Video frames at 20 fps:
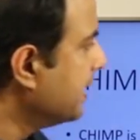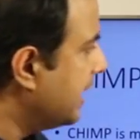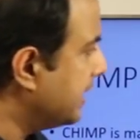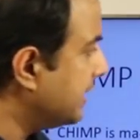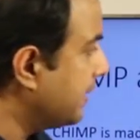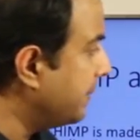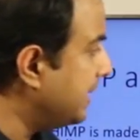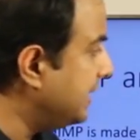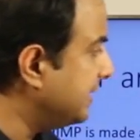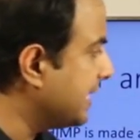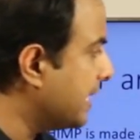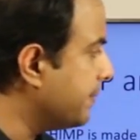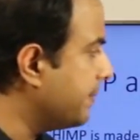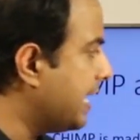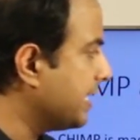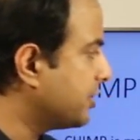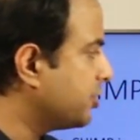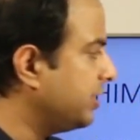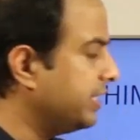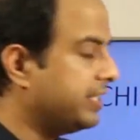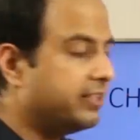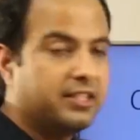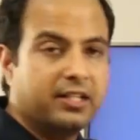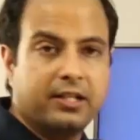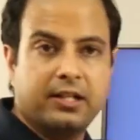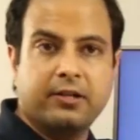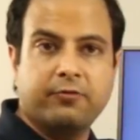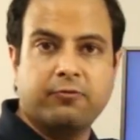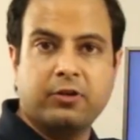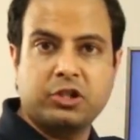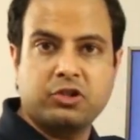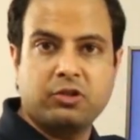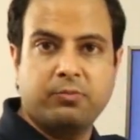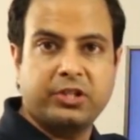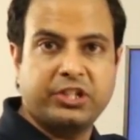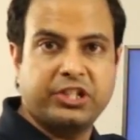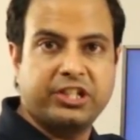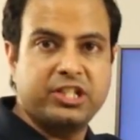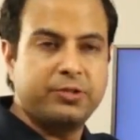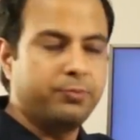In the meantime, actually, the virtual
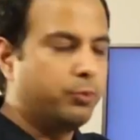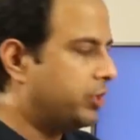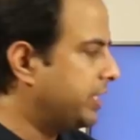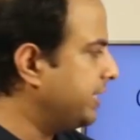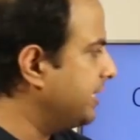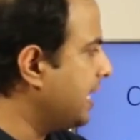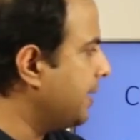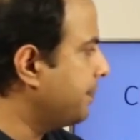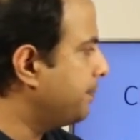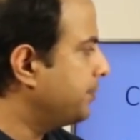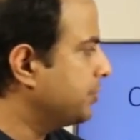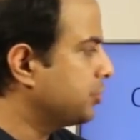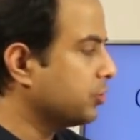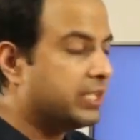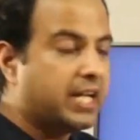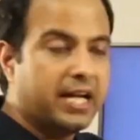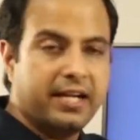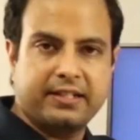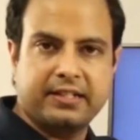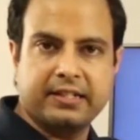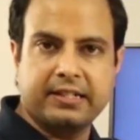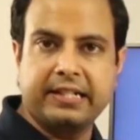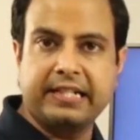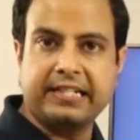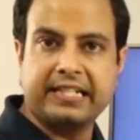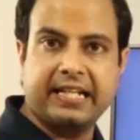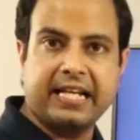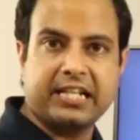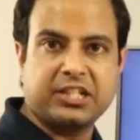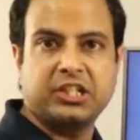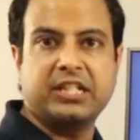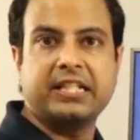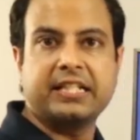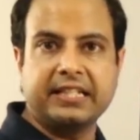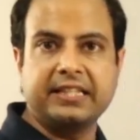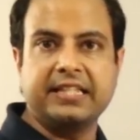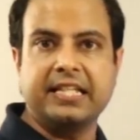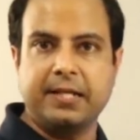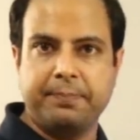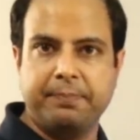machine is booting up so that it can actually
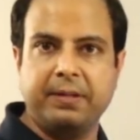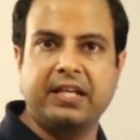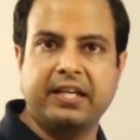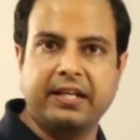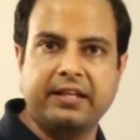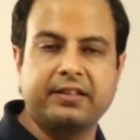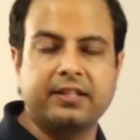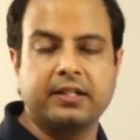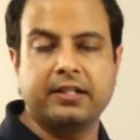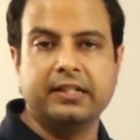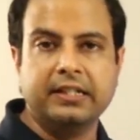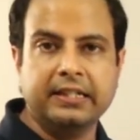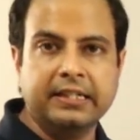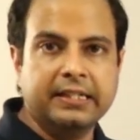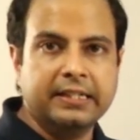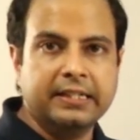run the APK, the